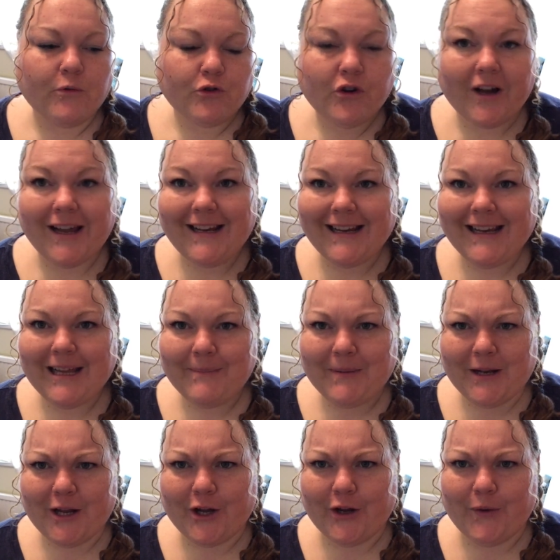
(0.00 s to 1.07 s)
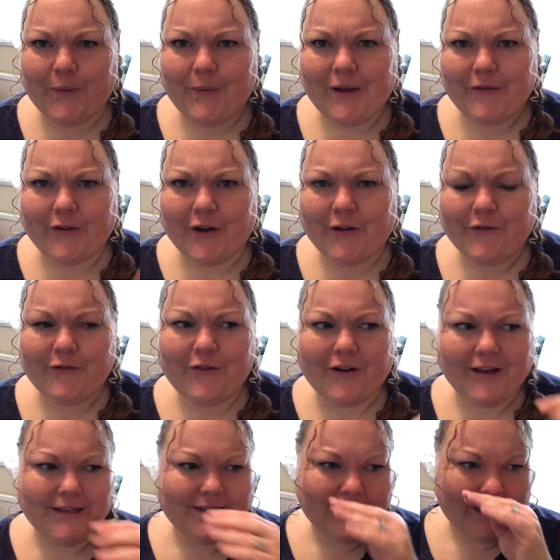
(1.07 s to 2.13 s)
try and link it below if I can
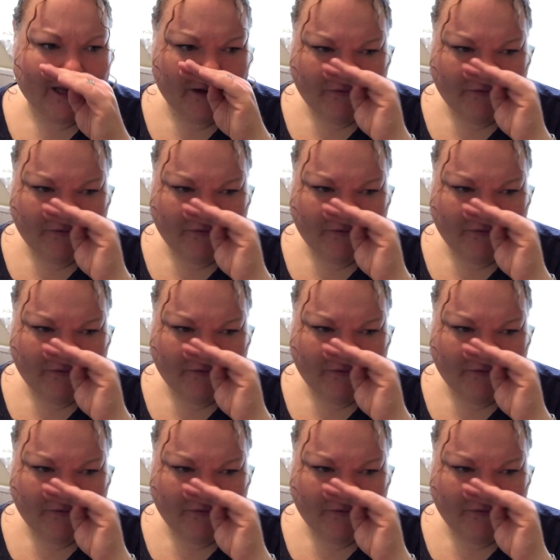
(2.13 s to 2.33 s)
find it.